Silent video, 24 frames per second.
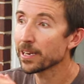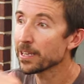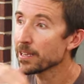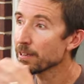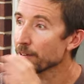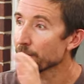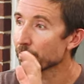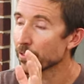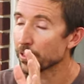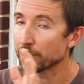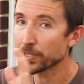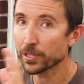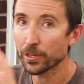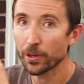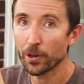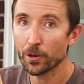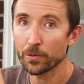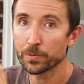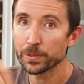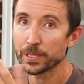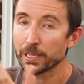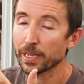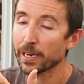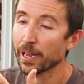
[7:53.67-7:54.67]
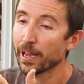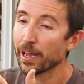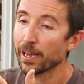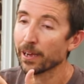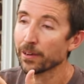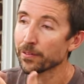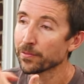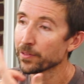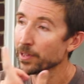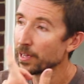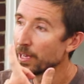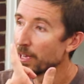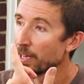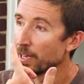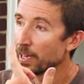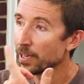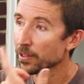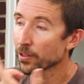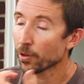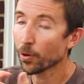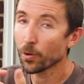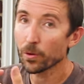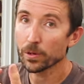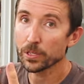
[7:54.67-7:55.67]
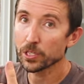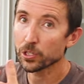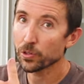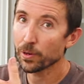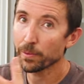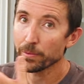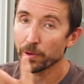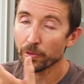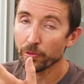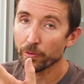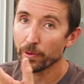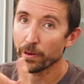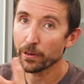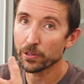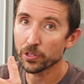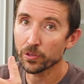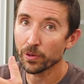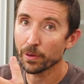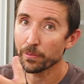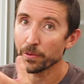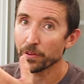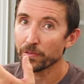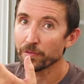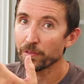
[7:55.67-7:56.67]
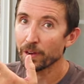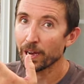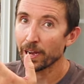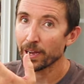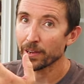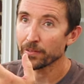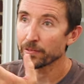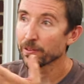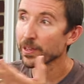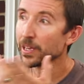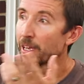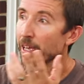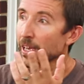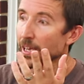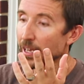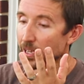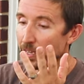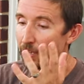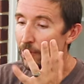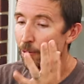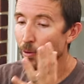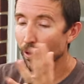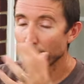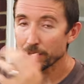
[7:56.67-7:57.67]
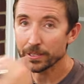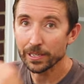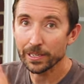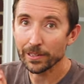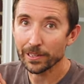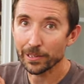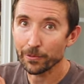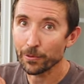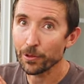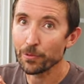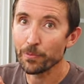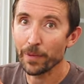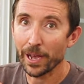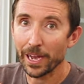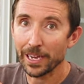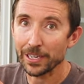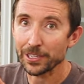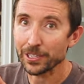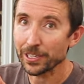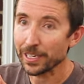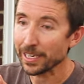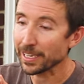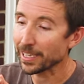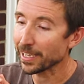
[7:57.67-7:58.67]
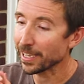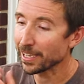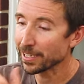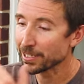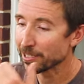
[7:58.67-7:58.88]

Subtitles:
Any of the scopes that have the Horus Tremor 3 or Tremor 5, you are dealing with magic.